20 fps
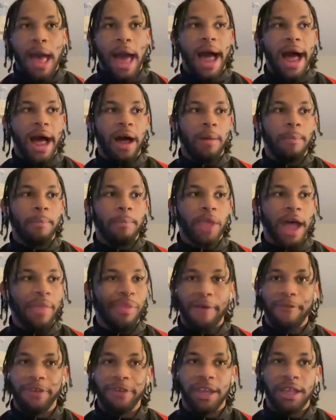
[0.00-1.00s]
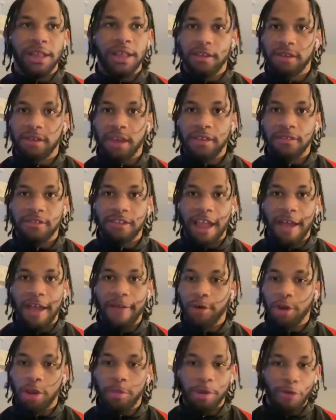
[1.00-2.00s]
And that feeling
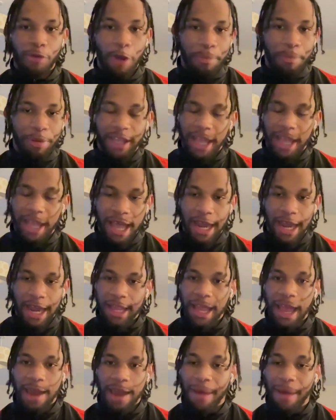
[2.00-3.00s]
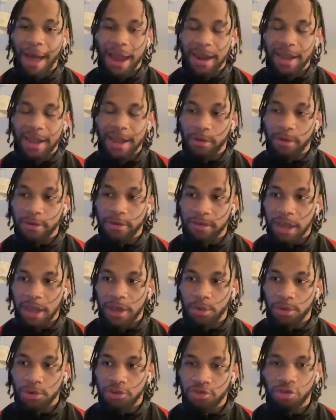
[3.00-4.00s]
is never going to be replicated again, man. It
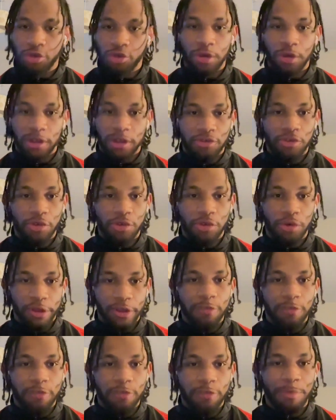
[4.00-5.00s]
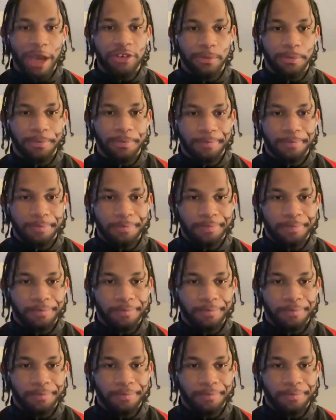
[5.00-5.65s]
was truly special.